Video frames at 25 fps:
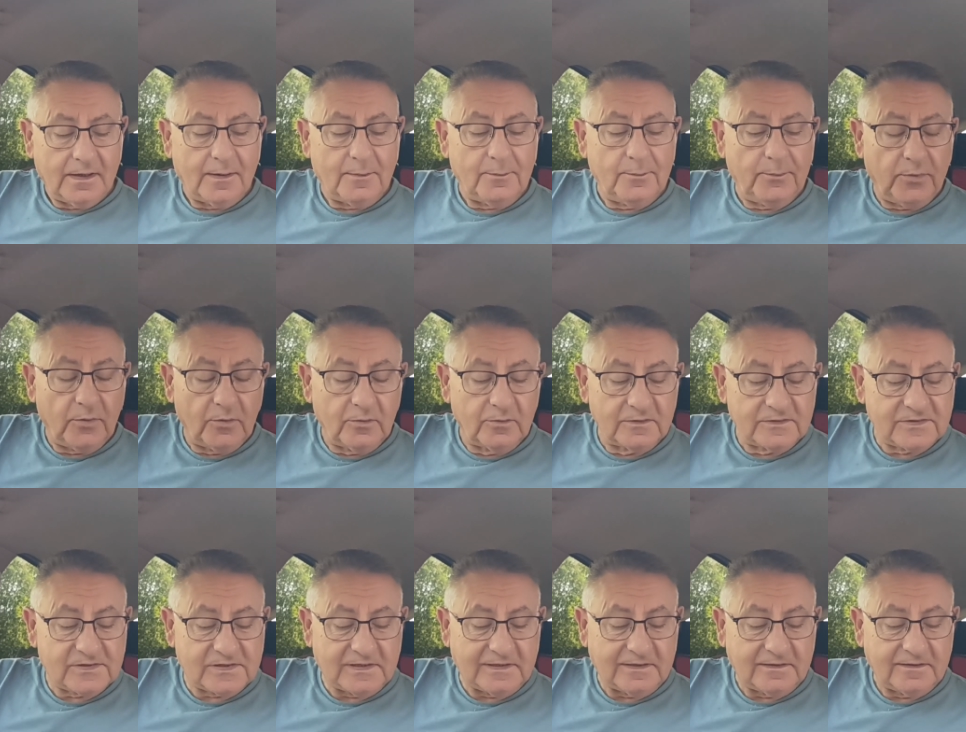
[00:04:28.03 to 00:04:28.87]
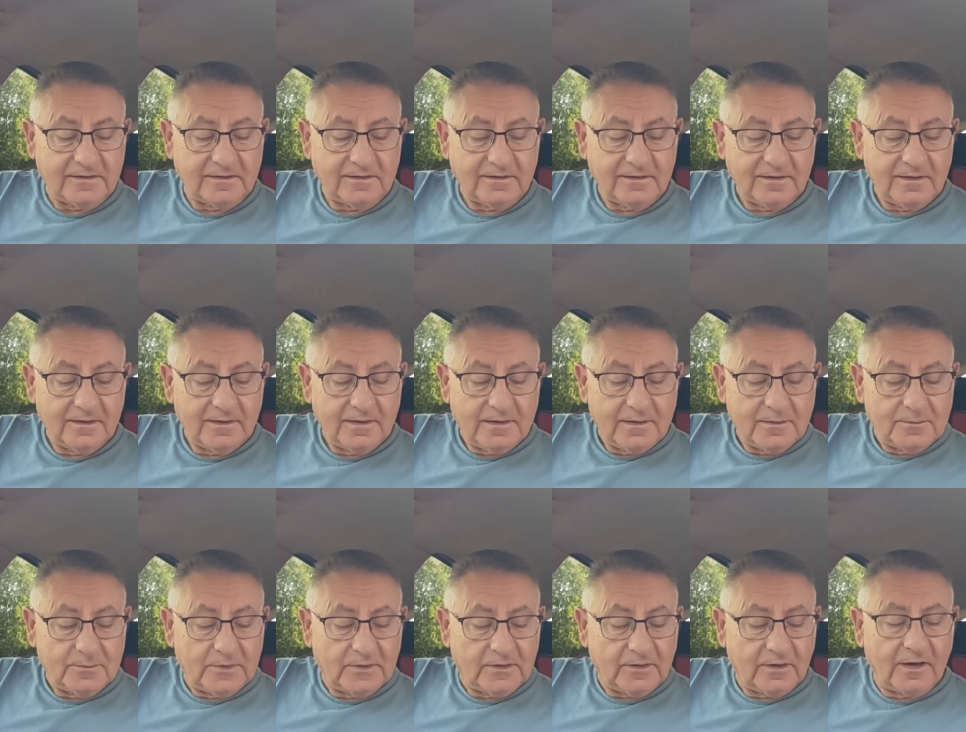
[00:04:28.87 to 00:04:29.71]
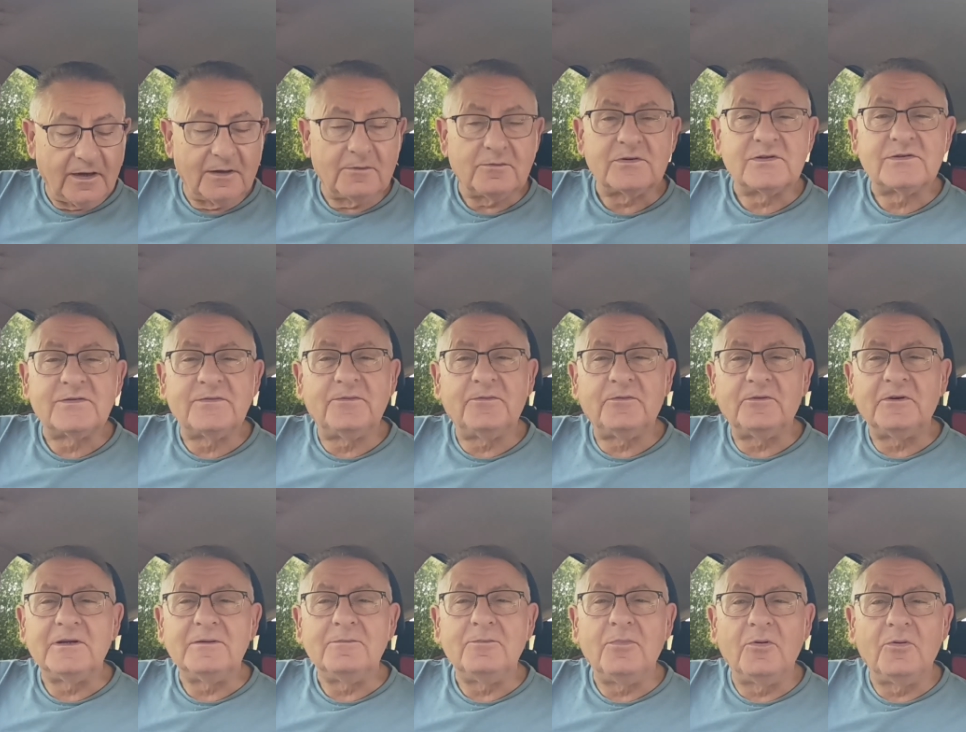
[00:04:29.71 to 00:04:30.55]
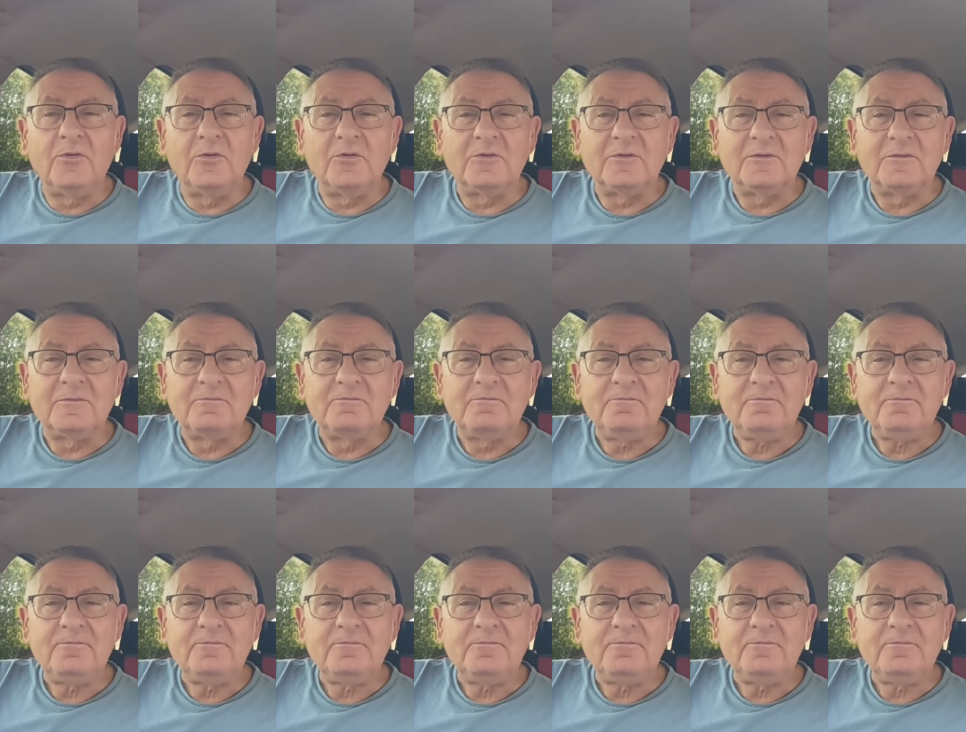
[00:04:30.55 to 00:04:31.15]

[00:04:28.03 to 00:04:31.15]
And Paul said, But I was free born.